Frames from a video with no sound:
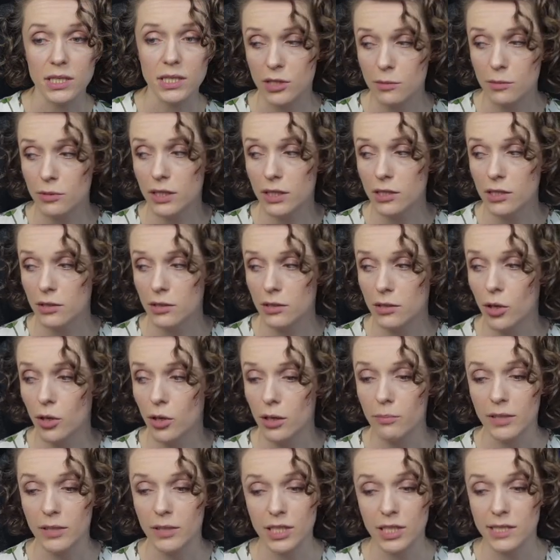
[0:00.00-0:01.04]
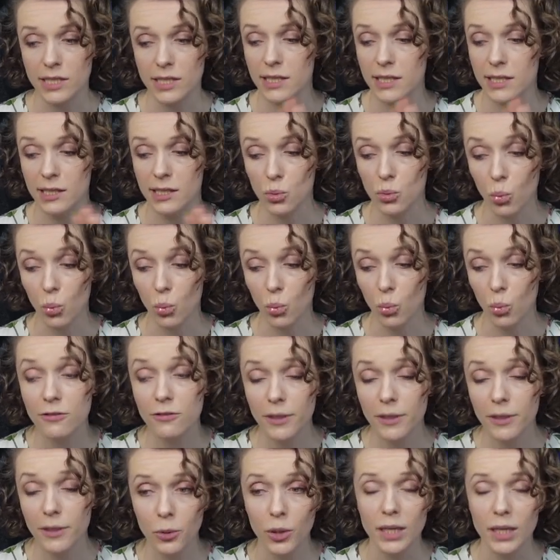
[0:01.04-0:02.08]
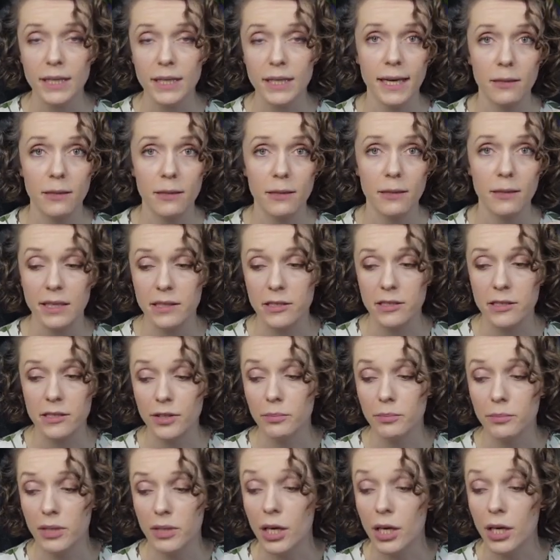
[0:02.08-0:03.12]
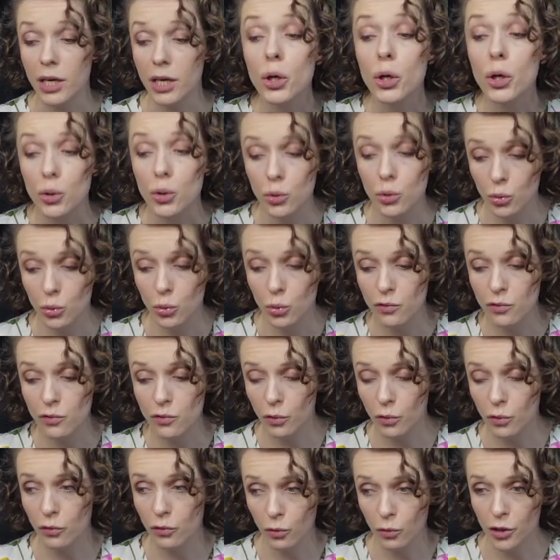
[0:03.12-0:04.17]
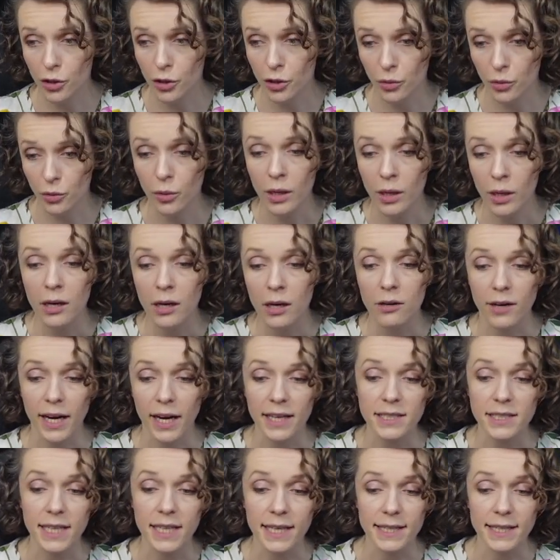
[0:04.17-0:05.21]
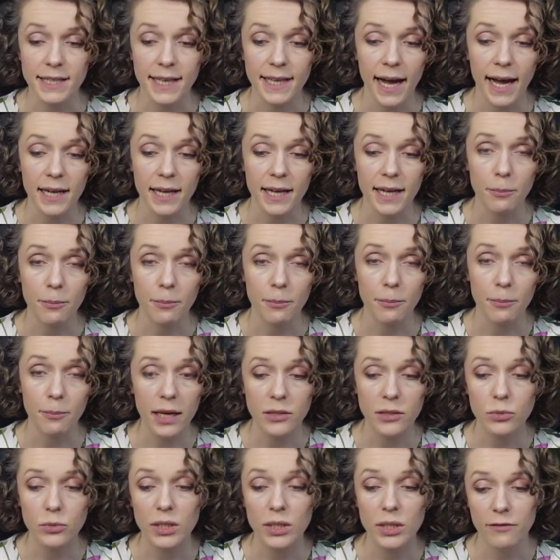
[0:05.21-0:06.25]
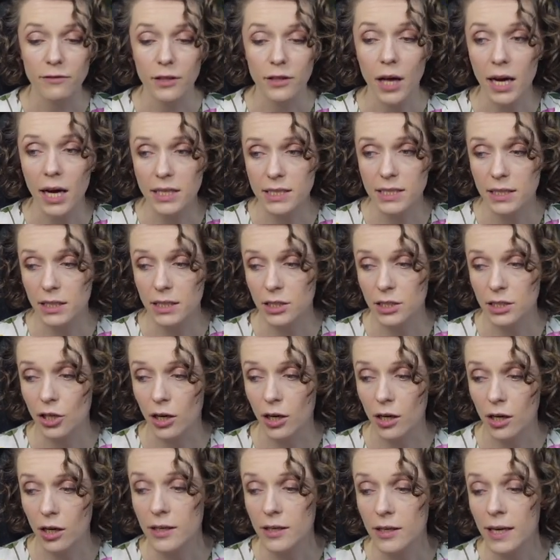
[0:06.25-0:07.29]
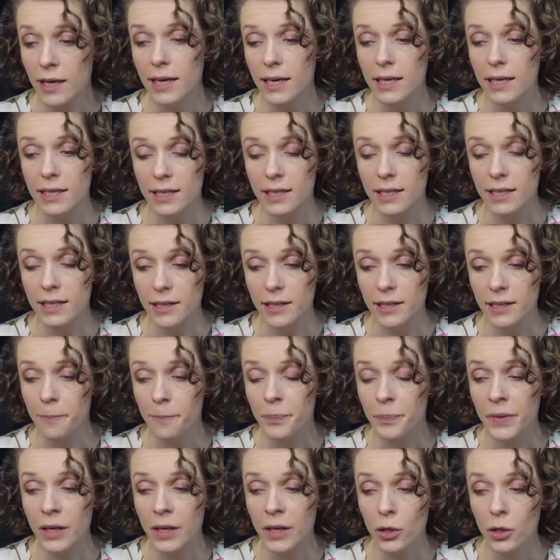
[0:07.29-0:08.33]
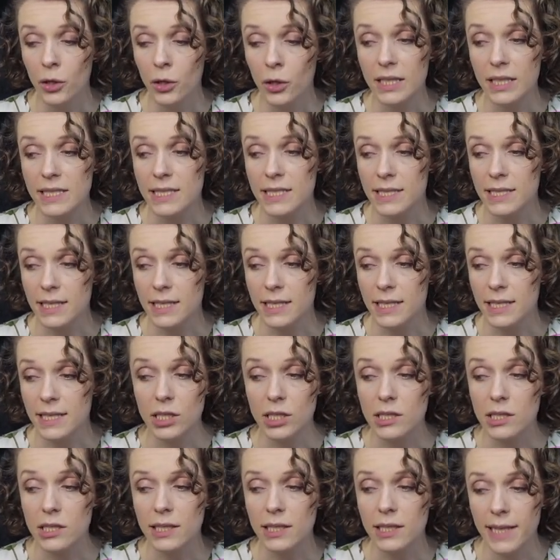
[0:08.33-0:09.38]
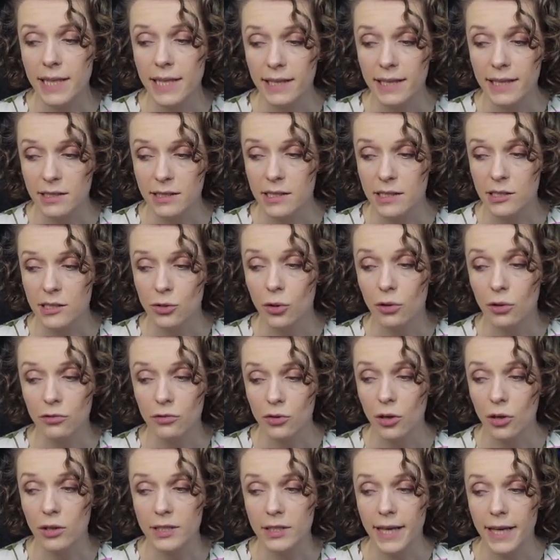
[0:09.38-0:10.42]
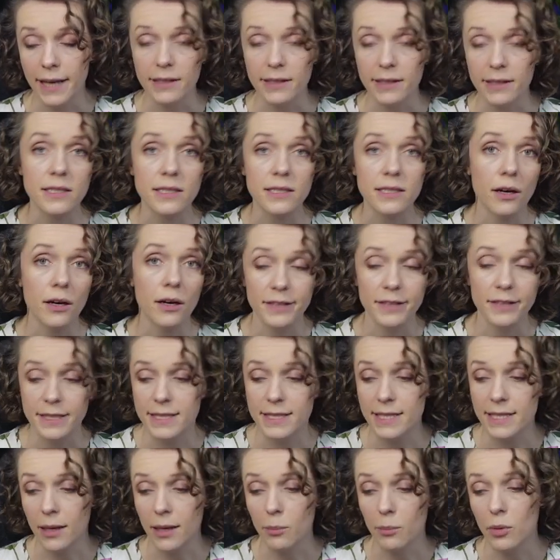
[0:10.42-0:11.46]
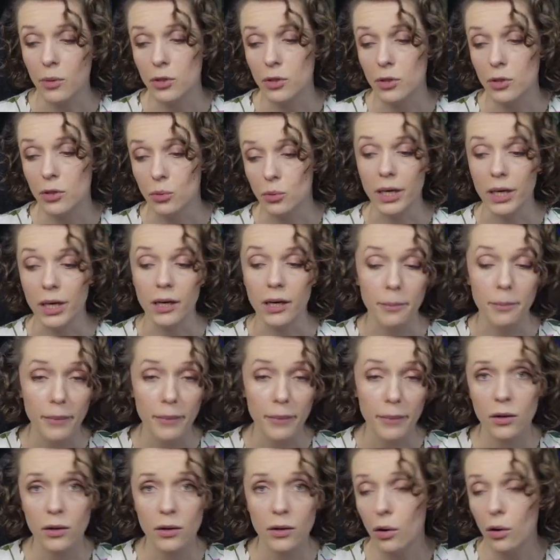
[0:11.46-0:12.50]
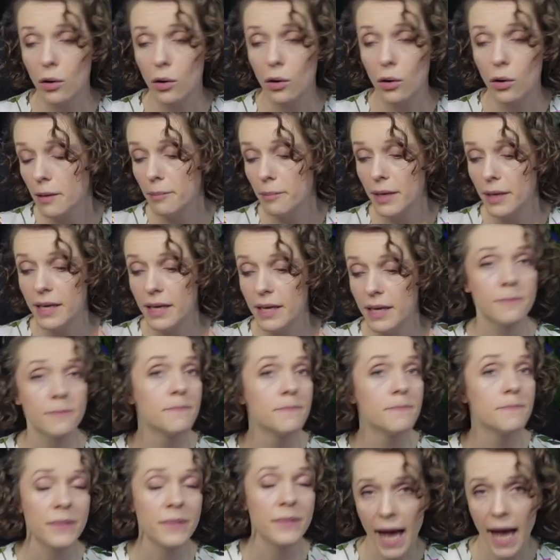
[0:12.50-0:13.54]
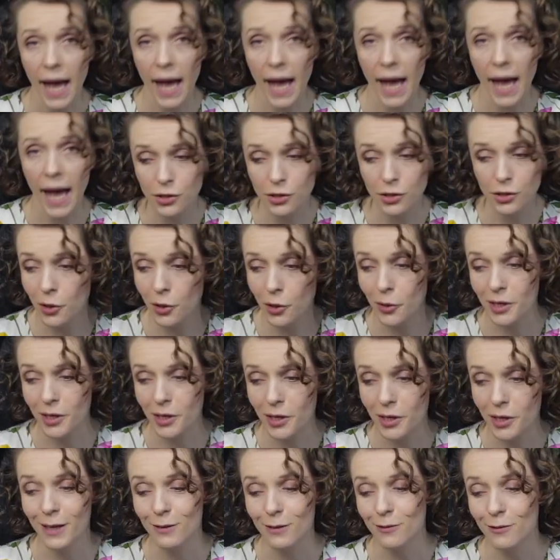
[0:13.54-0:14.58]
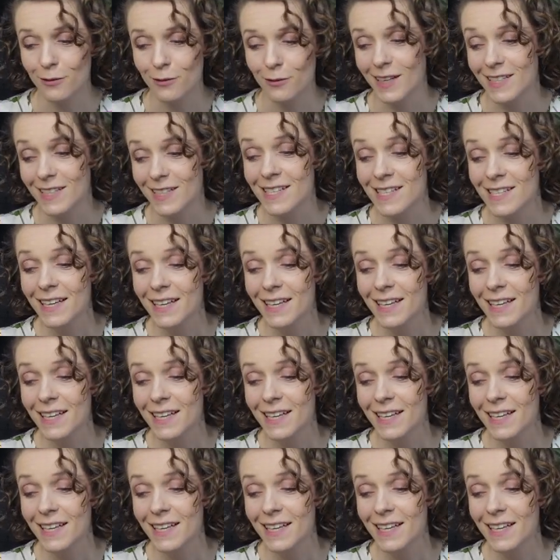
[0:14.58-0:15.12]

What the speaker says: your sprint report, but just this one report can be extremely useful for you, right? And then combined with the velocity chart, here you can see just the tendency, overall tendency of the team. Do we commit, overcommit? How is it going kind of for us?